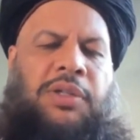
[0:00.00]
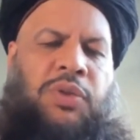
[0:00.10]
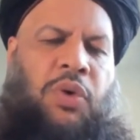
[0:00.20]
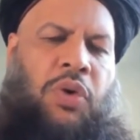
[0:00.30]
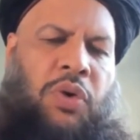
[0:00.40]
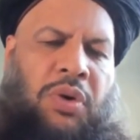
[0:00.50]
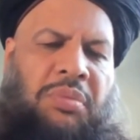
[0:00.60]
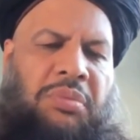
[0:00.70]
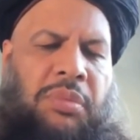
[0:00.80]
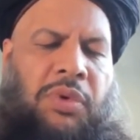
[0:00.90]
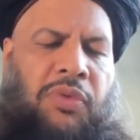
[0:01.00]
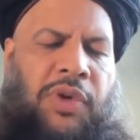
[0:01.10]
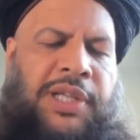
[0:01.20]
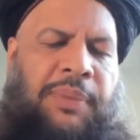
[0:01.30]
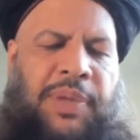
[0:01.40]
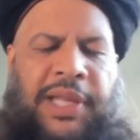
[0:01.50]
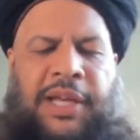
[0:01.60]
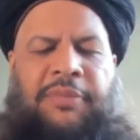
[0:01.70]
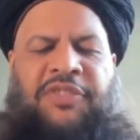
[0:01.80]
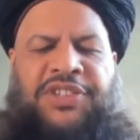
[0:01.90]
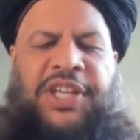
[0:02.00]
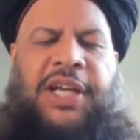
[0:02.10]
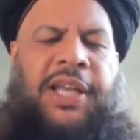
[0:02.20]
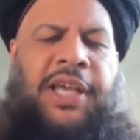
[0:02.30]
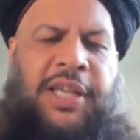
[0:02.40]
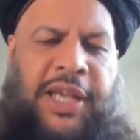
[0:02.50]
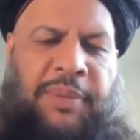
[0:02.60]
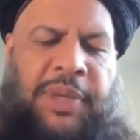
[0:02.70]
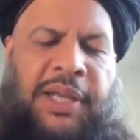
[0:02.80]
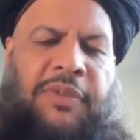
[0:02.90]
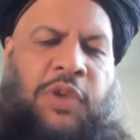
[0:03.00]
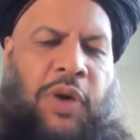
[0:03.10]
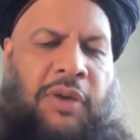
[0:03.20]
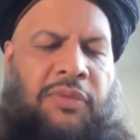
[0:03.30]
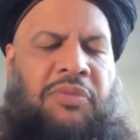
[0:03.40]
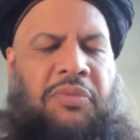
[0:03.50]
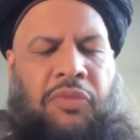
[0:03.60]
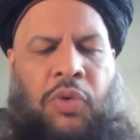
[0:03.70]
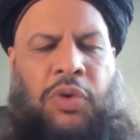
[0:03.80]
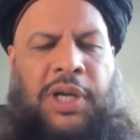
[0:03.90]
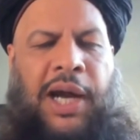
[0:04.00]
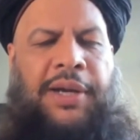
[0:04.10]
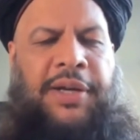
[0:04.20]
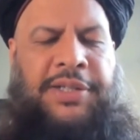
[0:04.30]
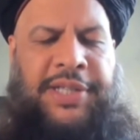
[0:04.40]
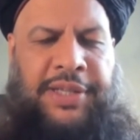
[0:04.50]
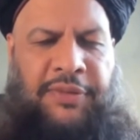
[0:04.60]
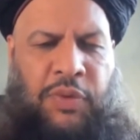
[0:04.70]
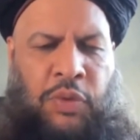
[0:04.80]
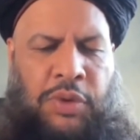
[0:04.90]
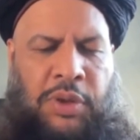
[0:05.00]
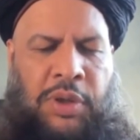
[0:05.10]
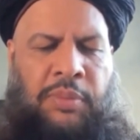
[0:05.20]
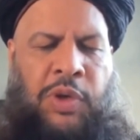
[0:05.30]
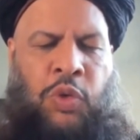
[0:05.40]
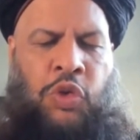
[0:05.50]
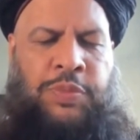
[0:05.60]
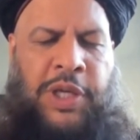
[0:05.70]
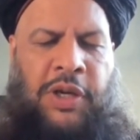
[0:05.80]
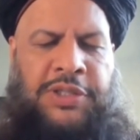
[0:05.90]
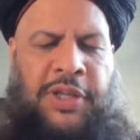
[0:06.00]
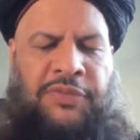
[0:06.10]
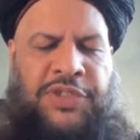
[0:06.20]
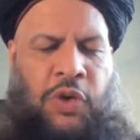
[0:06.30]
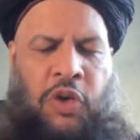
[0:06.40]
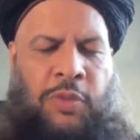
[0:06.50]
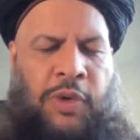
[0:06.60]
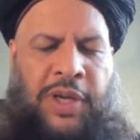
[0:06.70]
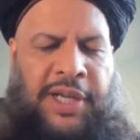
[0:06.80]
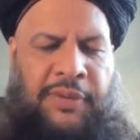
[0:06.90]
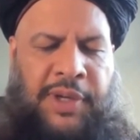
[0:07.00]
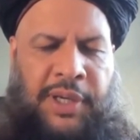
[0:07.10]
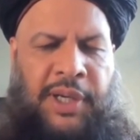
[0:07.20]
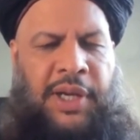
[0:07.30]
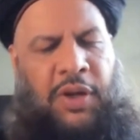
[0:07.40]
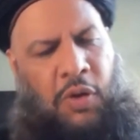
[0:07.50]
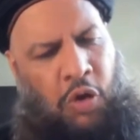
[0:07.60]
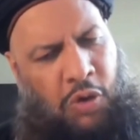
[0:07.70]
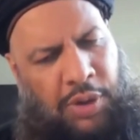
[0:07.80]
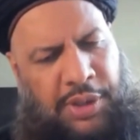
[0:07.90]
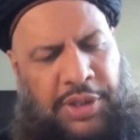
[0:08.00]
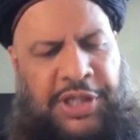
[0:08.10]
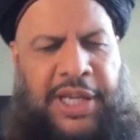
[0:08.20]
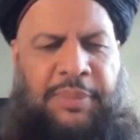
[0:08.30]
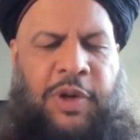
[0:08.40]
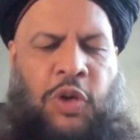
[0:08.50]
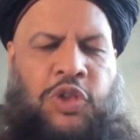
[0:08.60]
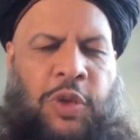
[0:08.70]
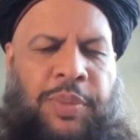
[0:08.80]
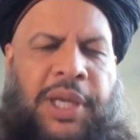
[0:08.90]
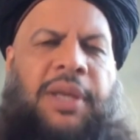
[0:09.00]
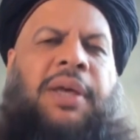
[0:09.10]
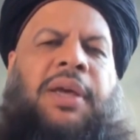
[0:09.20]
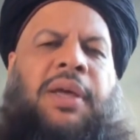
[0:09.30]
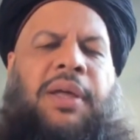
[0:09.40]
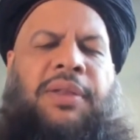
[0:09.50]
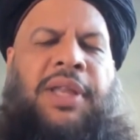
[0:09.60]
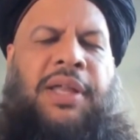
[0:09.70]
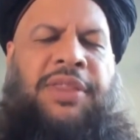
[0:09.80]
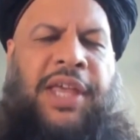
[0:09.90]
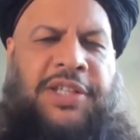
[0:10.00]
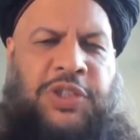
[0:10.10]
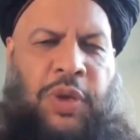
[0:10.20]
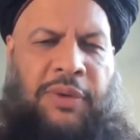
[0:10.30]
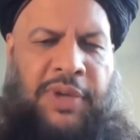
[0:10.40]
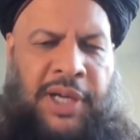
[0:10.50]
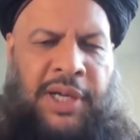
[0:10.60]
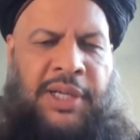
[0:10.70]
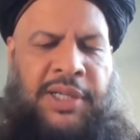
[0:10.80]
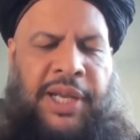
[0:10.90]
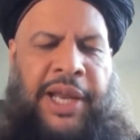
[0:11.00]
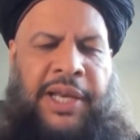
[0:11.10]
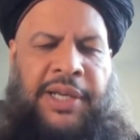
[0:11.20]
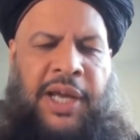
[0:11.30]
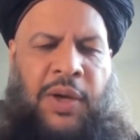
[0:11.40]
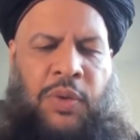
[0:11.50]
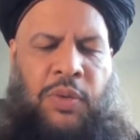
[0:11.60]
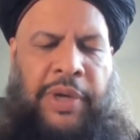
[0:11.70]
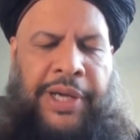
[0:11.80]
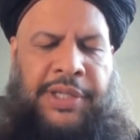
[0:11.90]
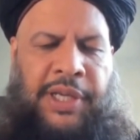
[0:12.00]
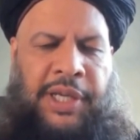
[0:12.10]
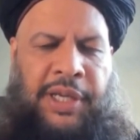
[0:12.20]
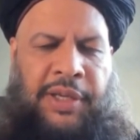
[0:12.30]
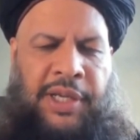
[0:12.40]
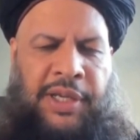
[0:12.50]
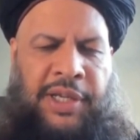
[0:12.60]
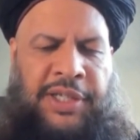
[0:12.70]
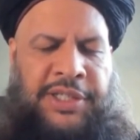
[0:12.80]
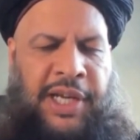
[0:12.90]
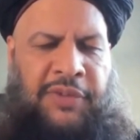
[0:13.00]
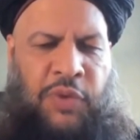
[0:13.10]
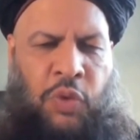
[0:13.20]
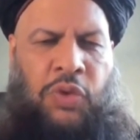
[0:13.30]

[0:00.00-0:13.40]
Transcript: So, for example, that physically it can mean you have fruit gardens and the fruit lose because of storm or whatever. Or it can also mean the things you have earned and now actually it is like